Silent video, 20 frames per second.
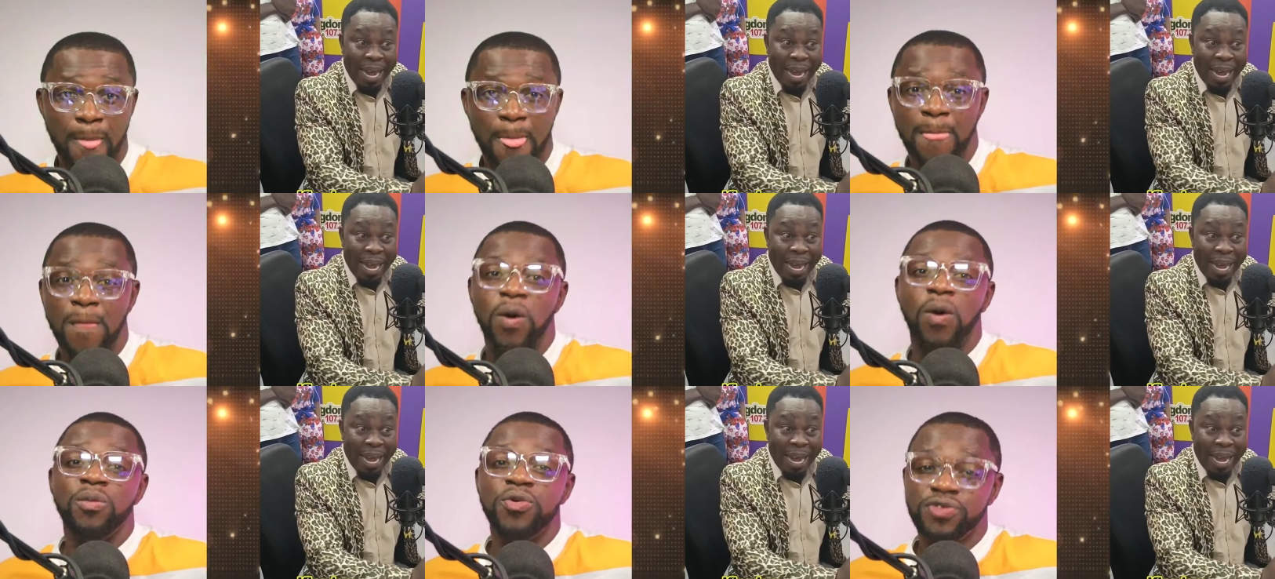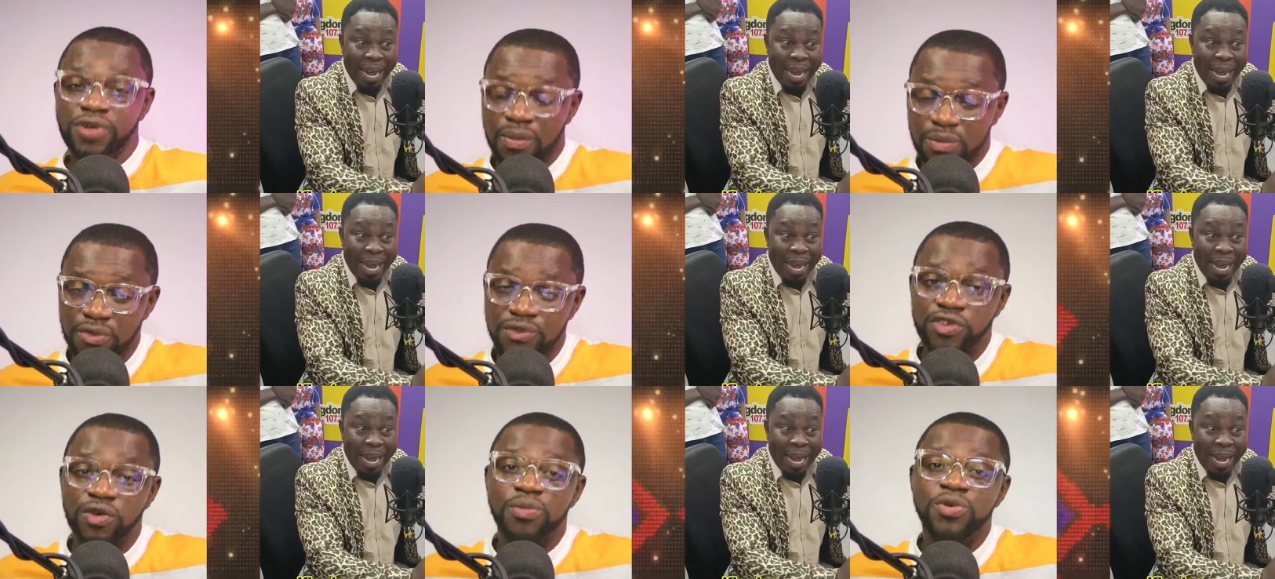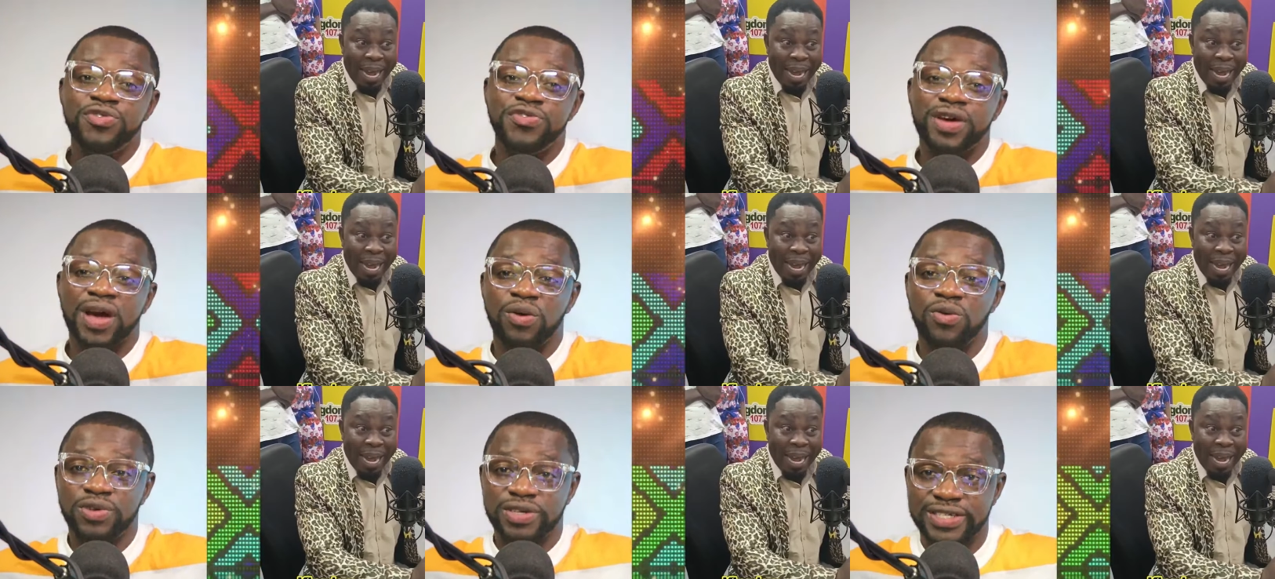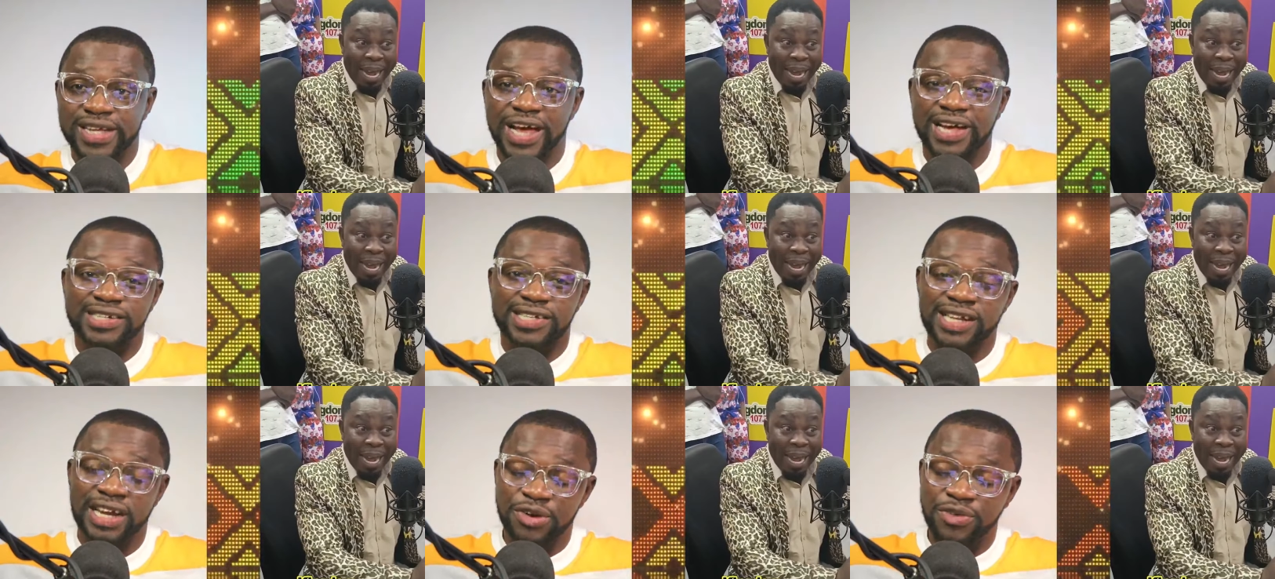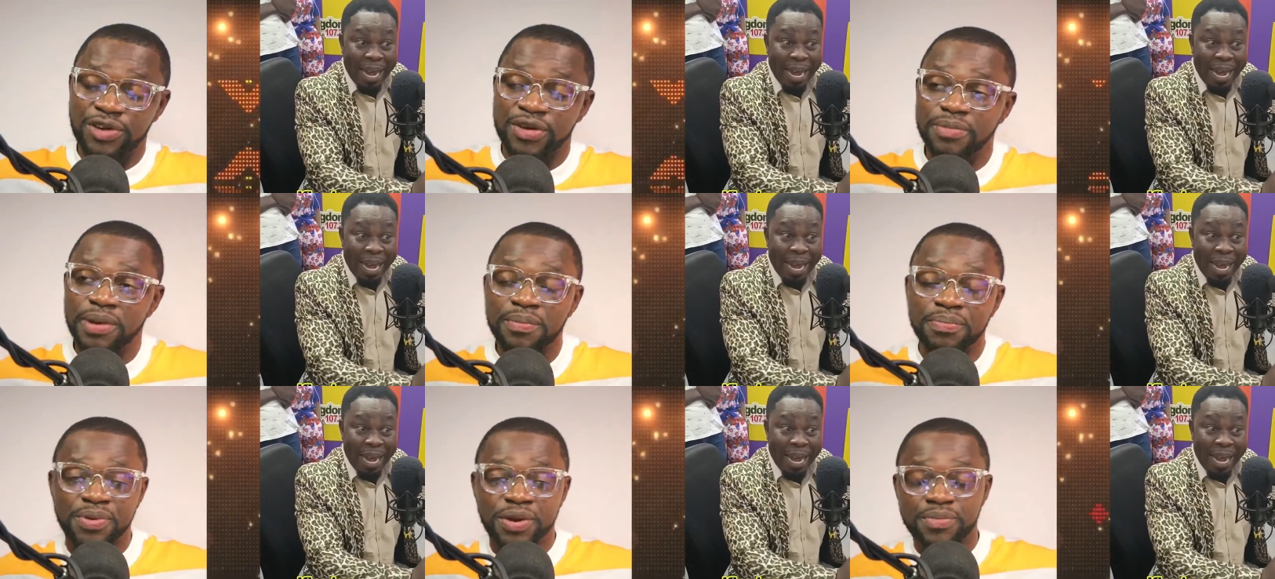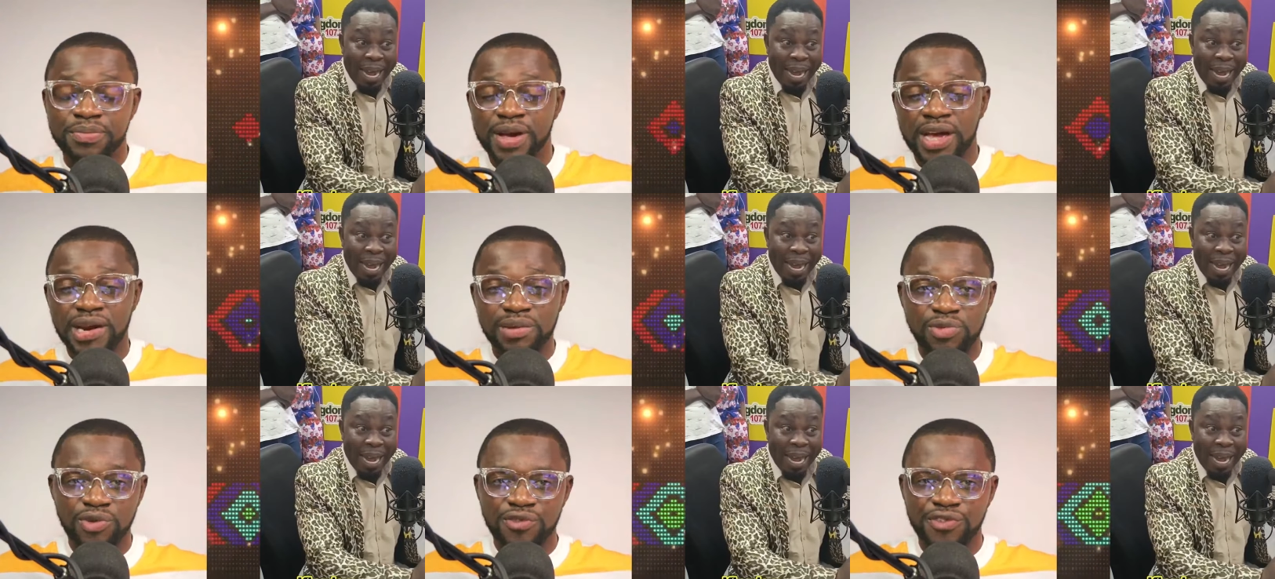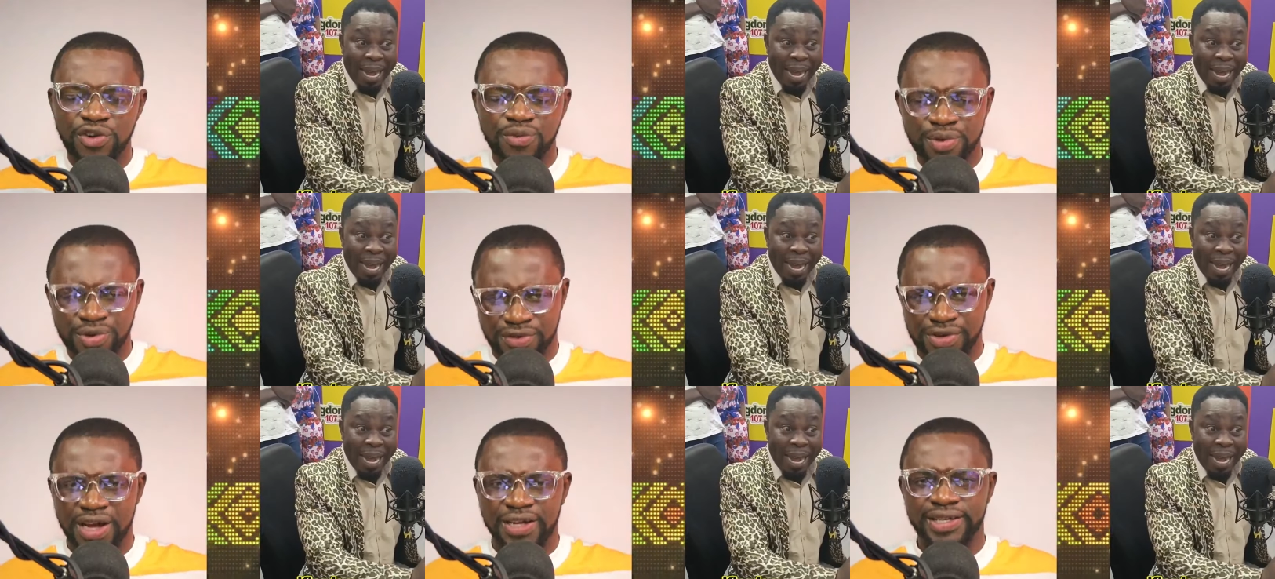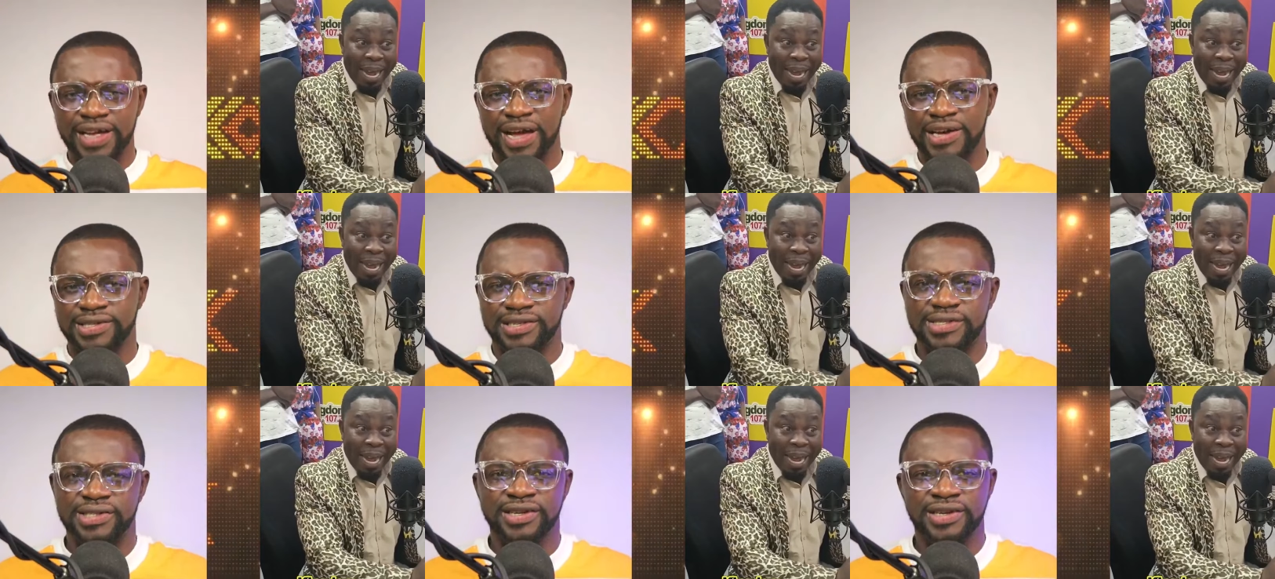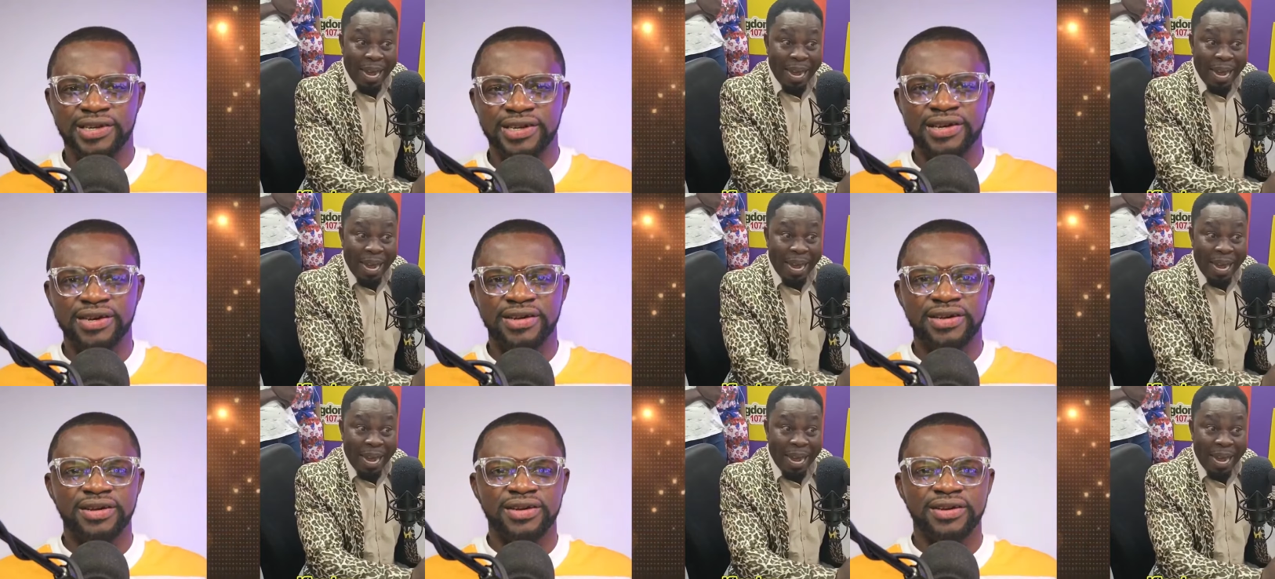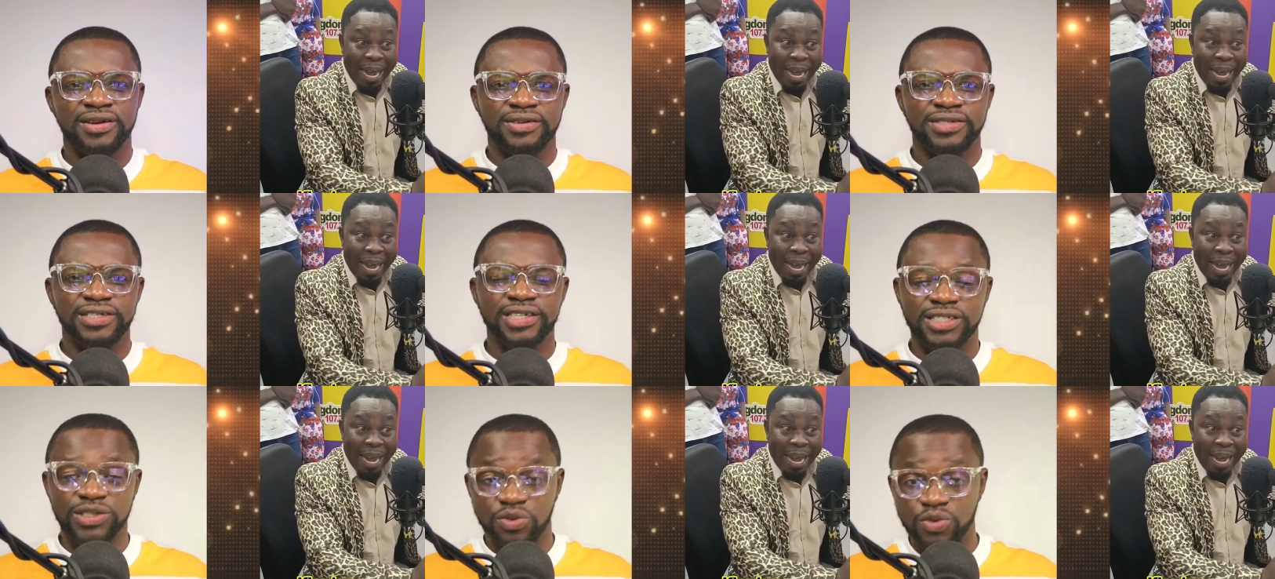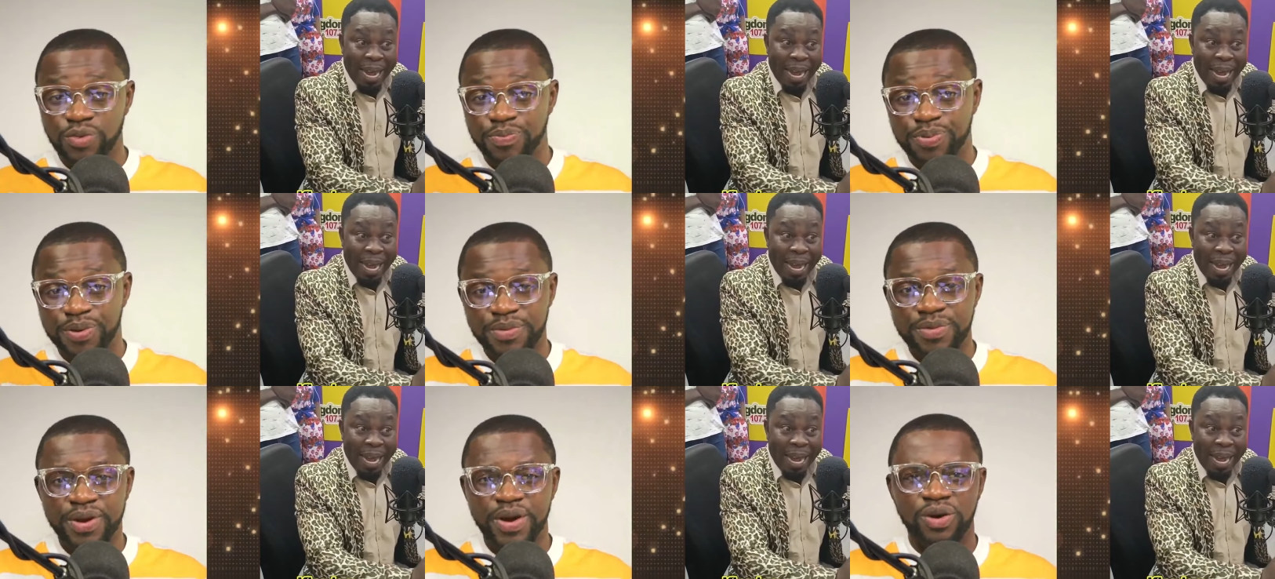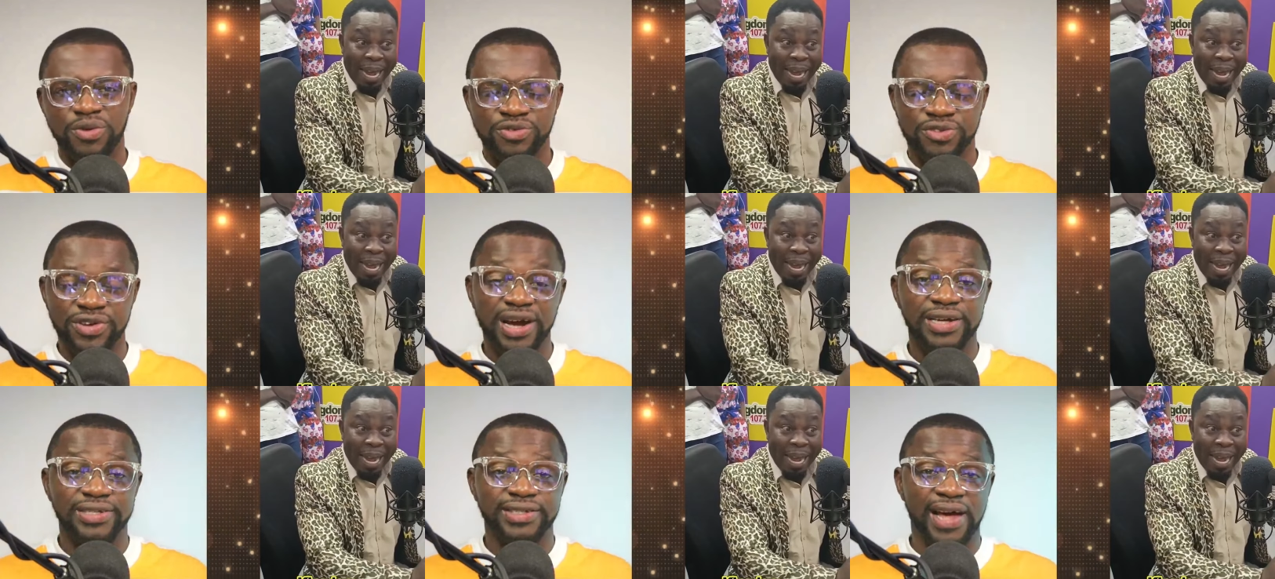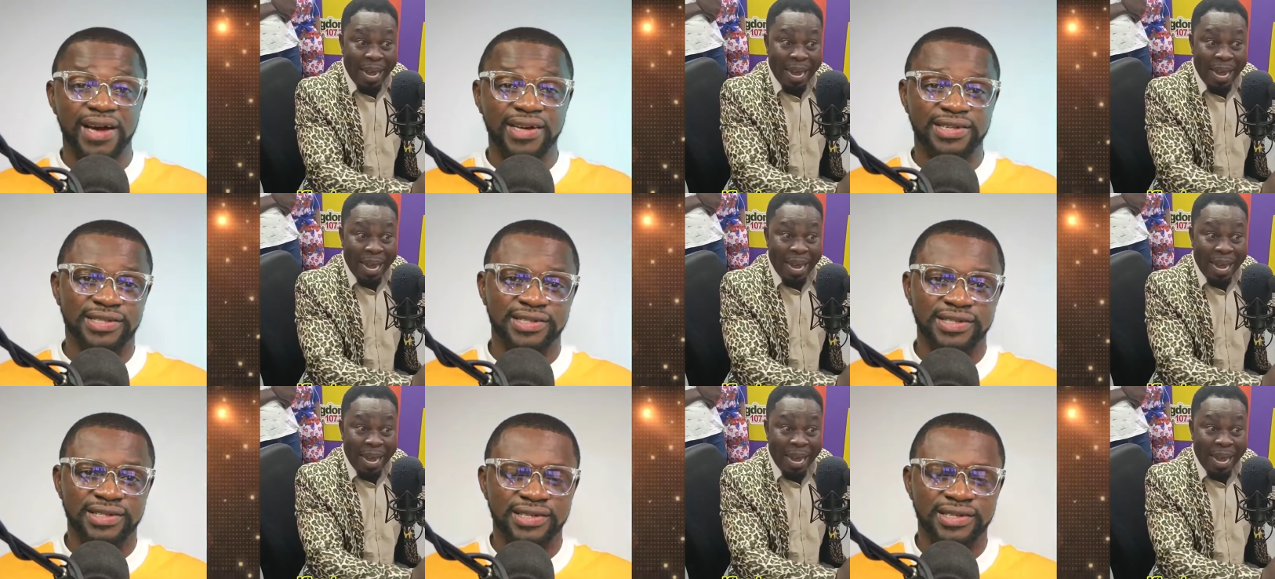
Speaker 1: Or much movie, much your home tax. Larry be premier the movie, be to your tax. Chichu premier to your tax.